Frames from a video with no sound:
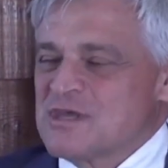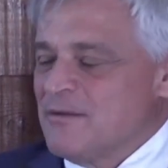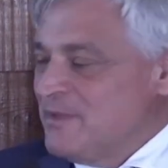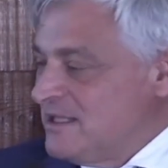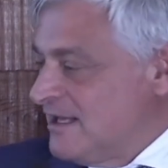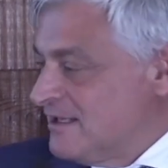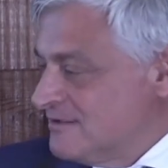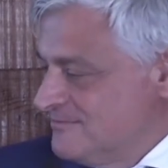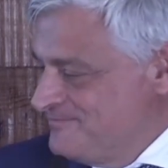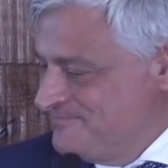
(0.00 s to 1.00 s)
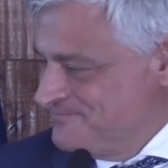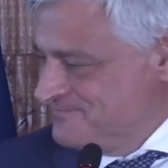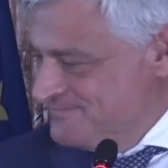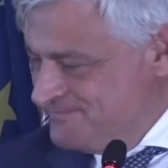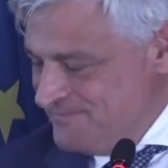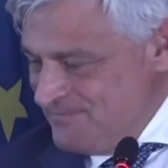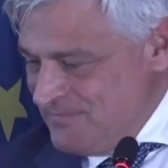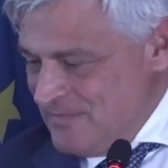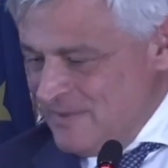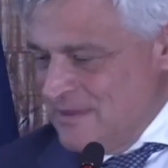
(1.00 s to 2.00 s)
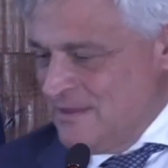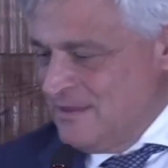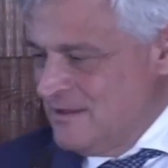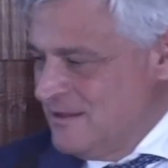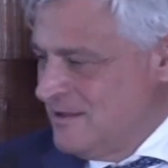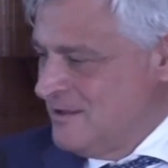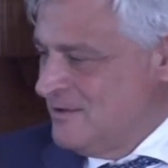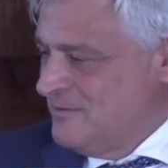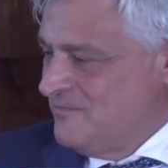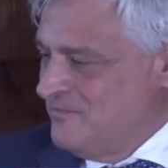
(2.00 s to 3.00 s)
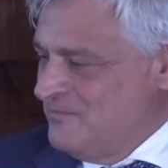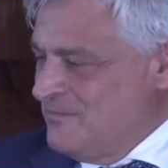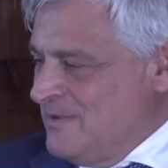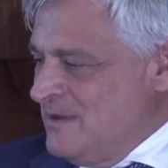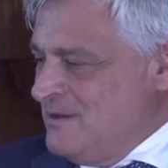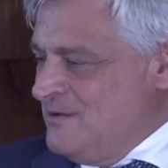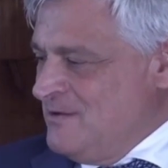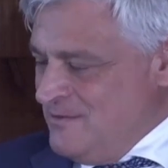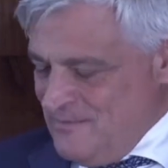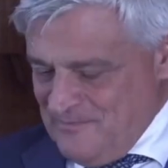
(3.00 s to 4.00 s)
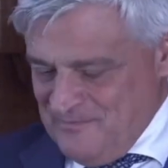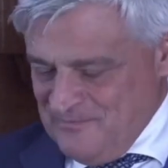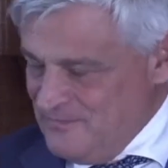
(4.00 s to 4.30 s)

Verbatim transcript: very distant from ours, and so whatever is digital is part of